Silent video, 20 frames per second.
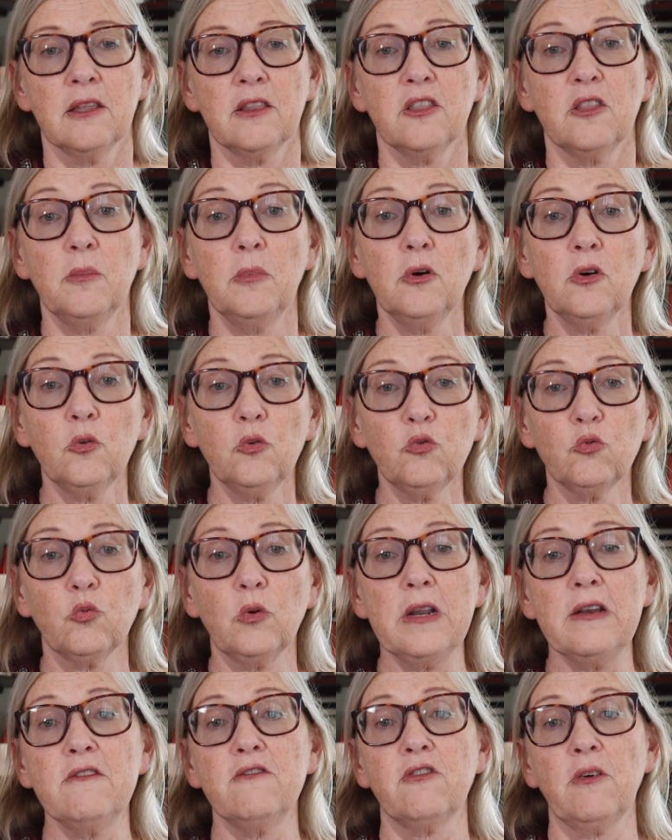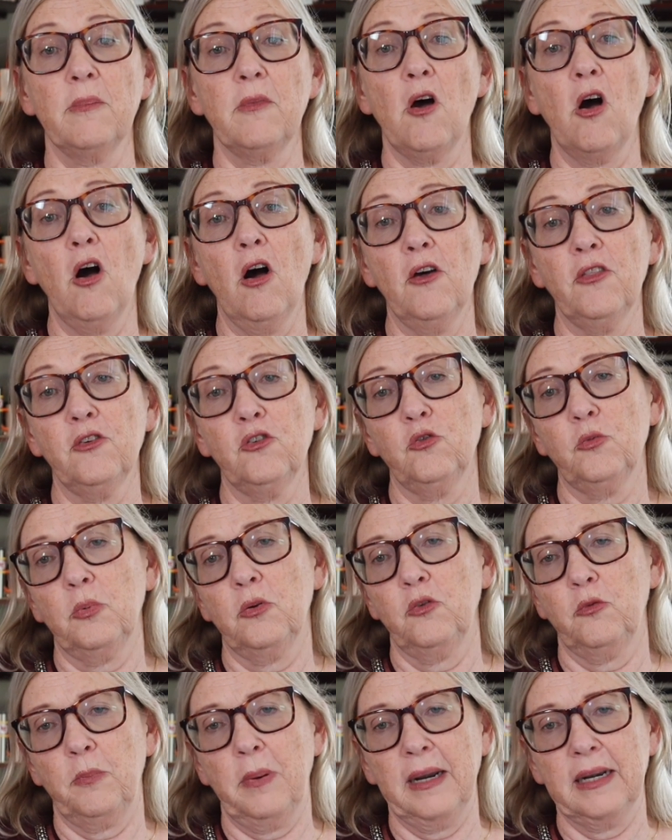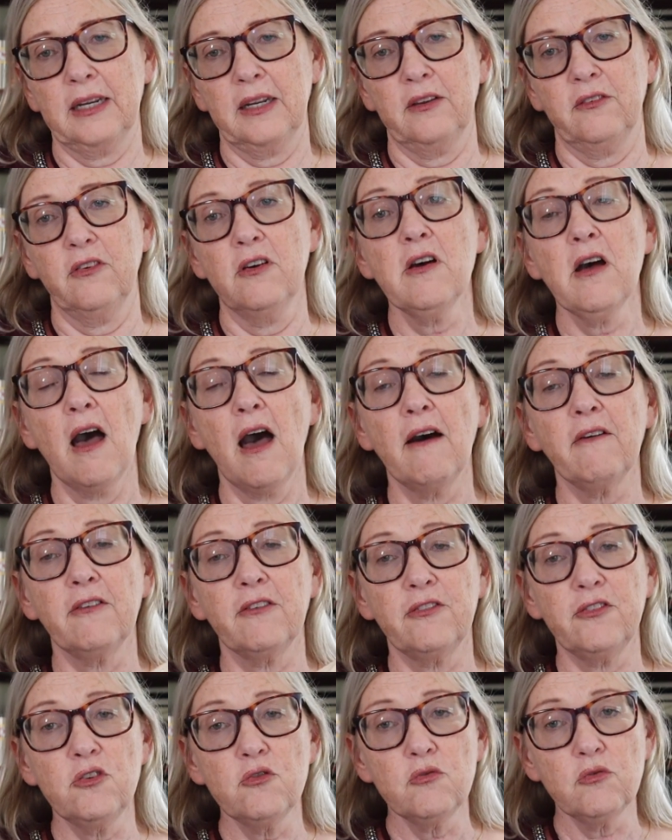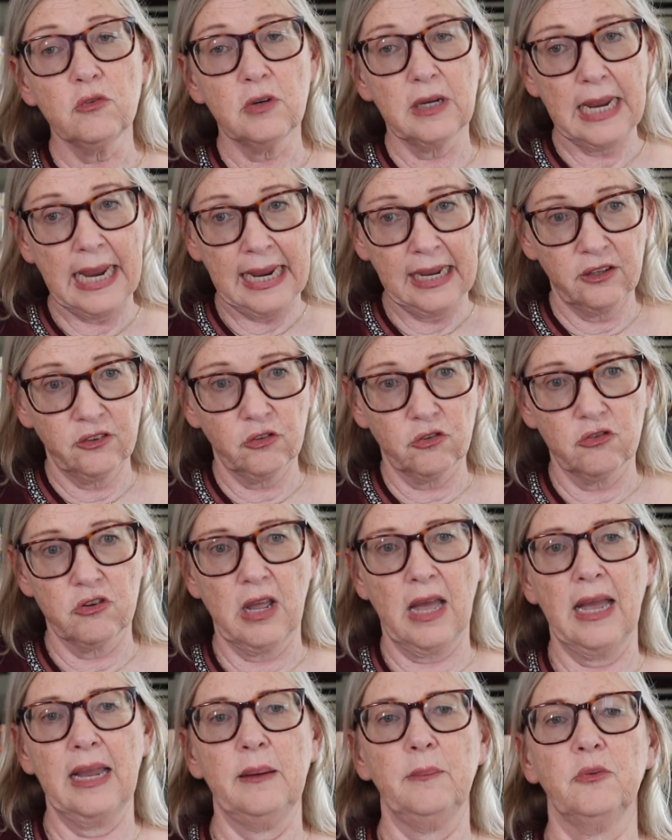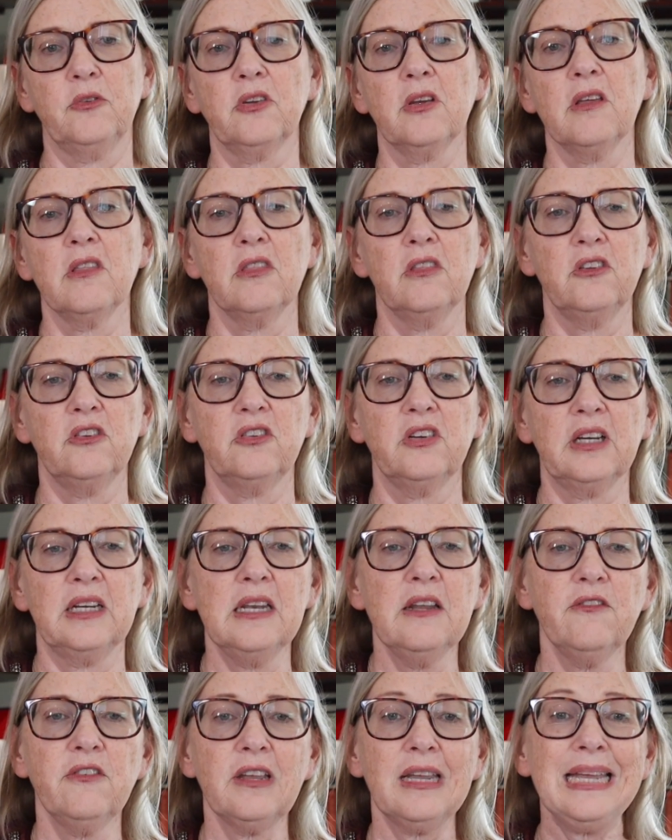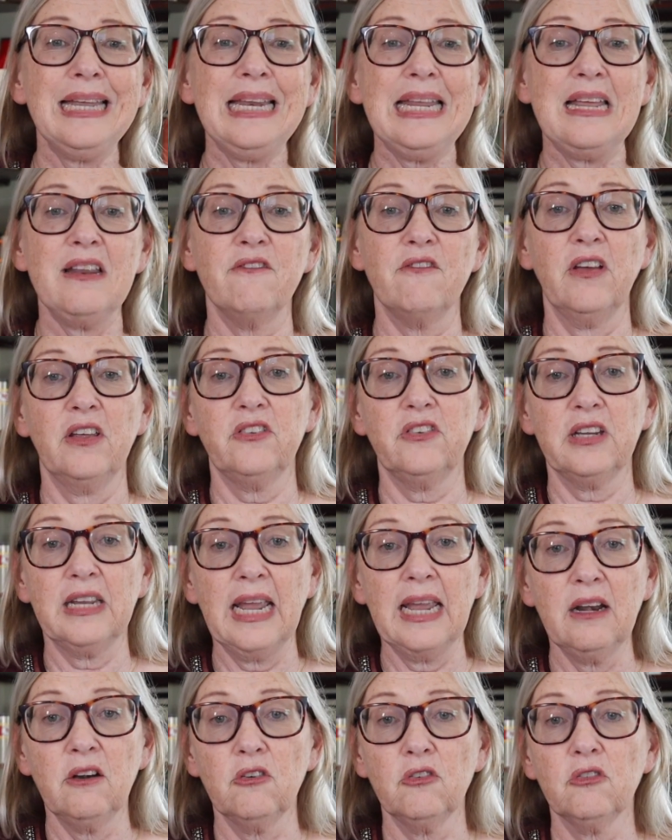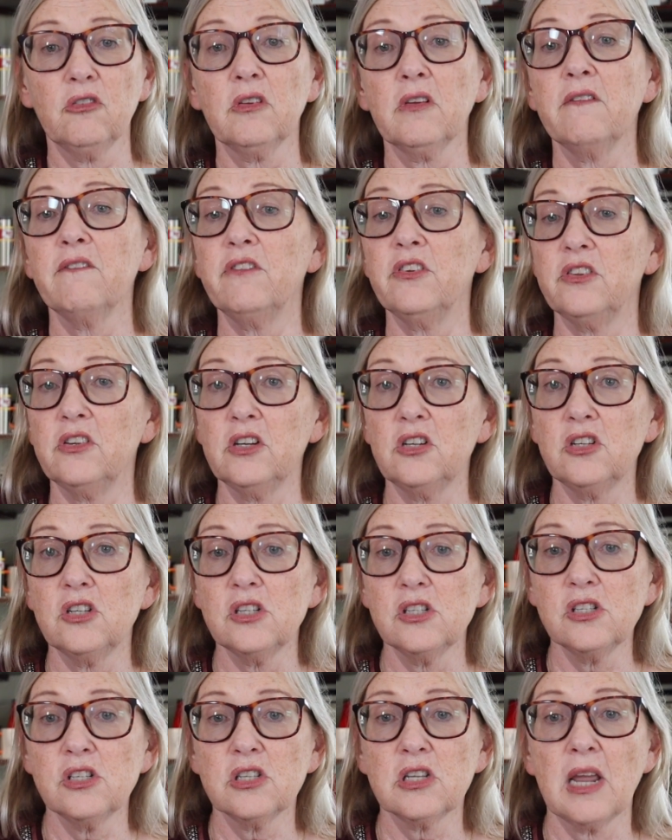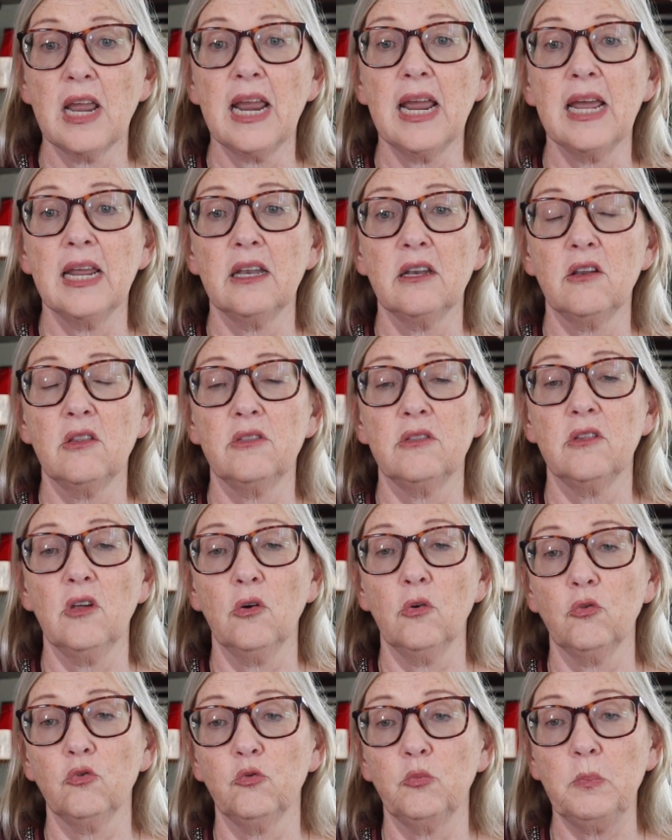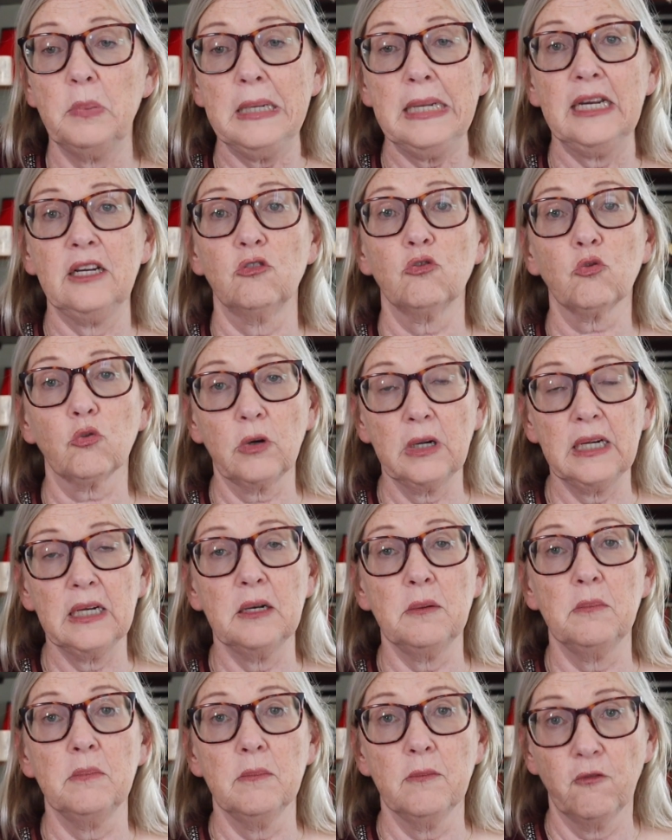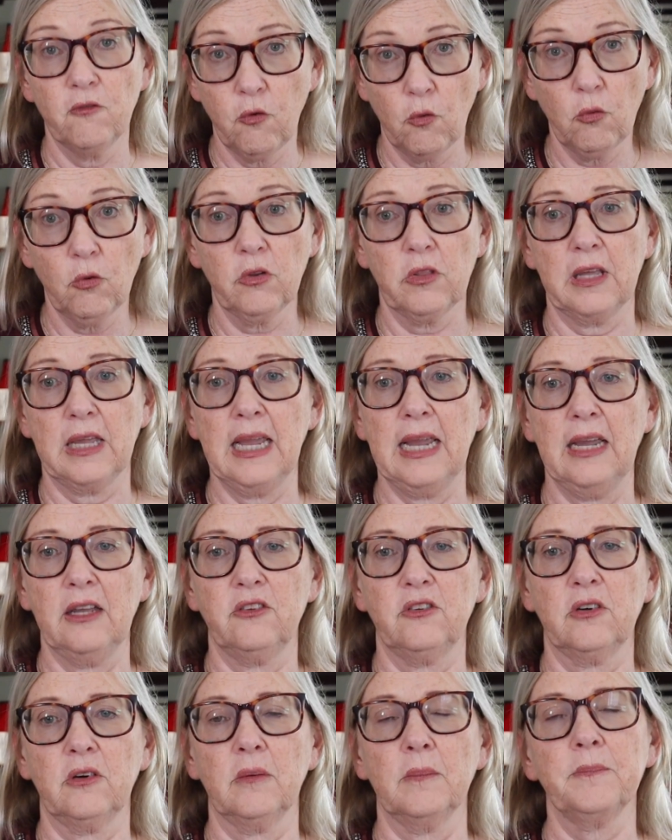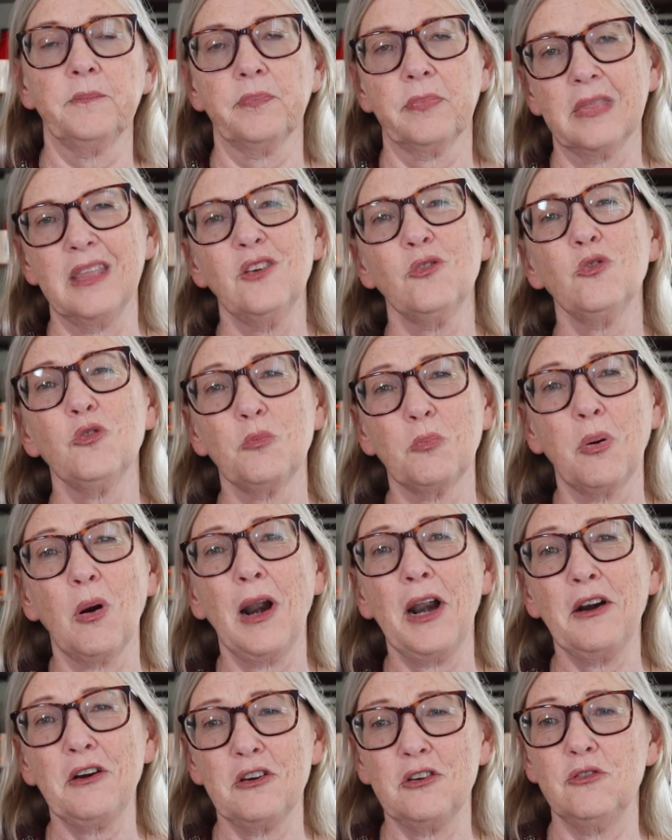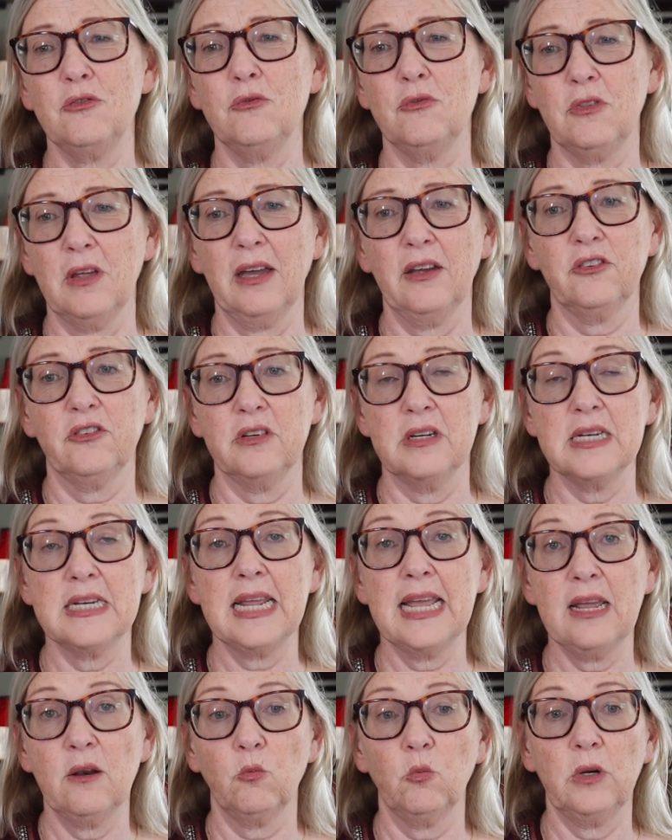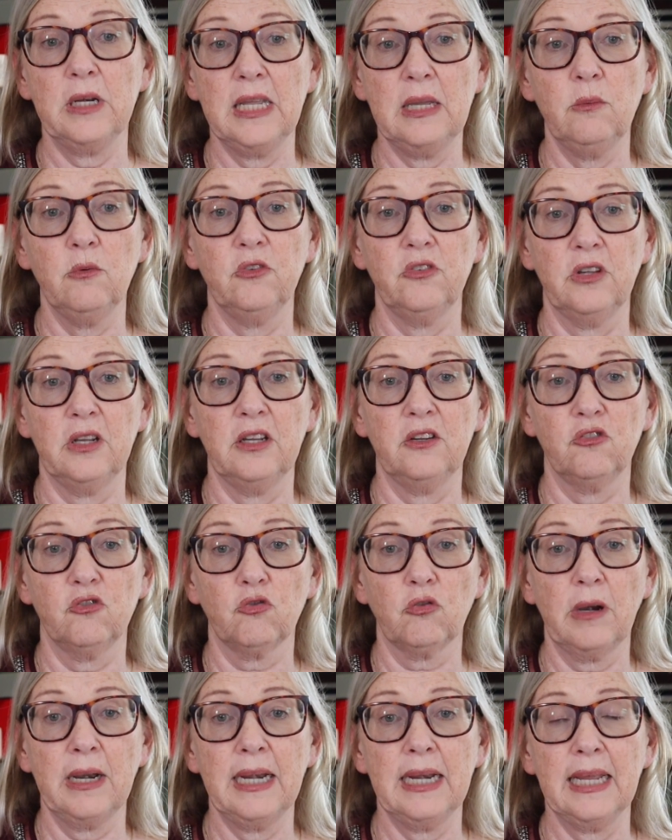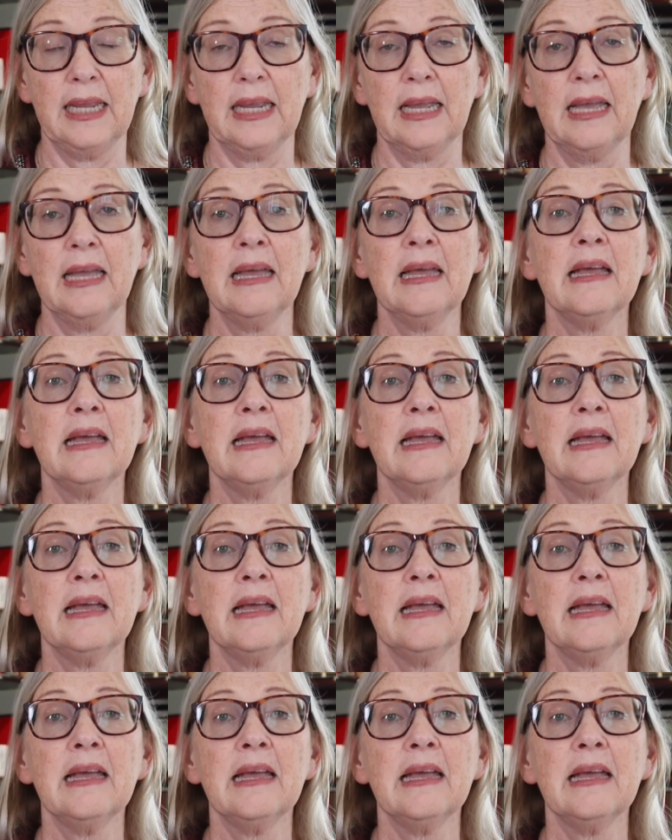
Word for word: The book was written from the author's perspective of a few cancer types, the significant investigators, physicians, and those being treated for the cancer. This was prior to 2010 when he was in his training.